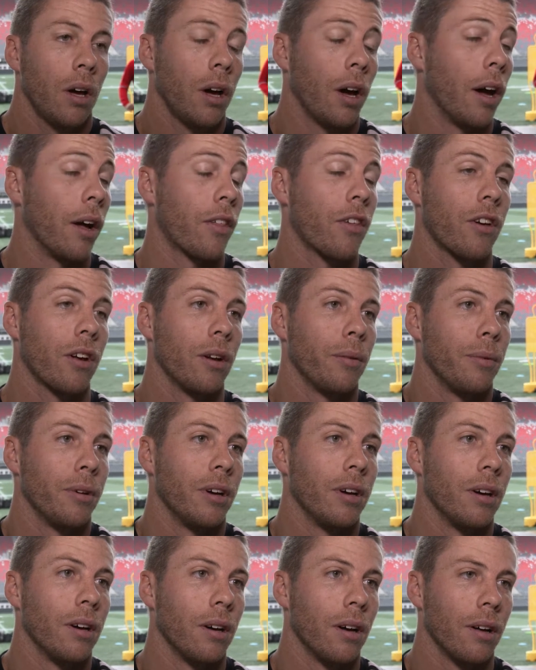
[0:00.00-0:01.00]
Yeah, it's going to
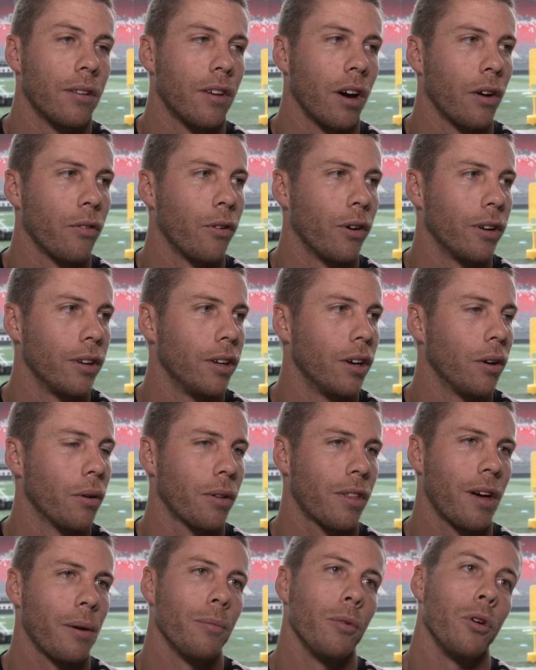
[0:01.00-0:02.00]
be a tough one. You know,
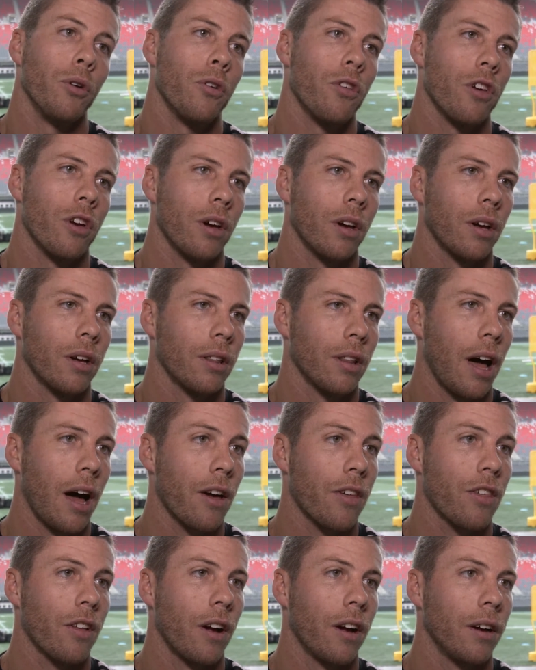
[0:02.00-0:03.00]
with them losing and
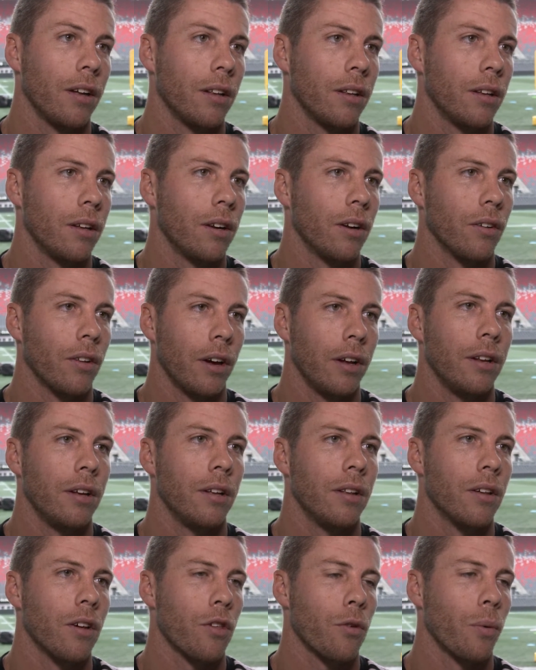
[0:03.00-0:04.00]
last night, you know, they
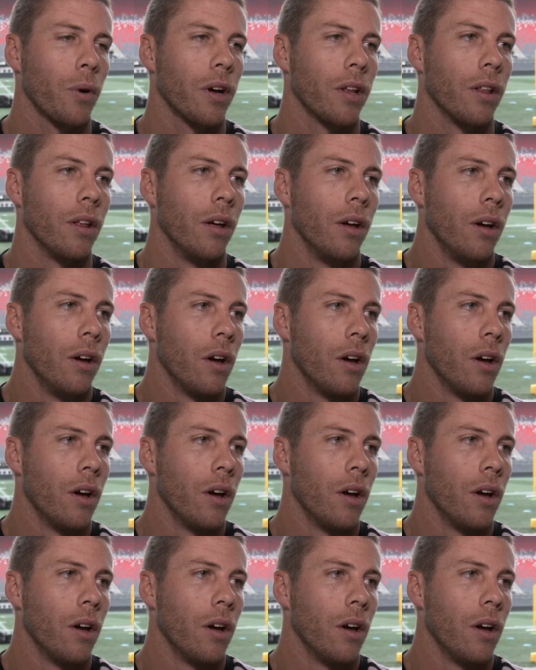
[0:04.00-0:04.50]
need this win.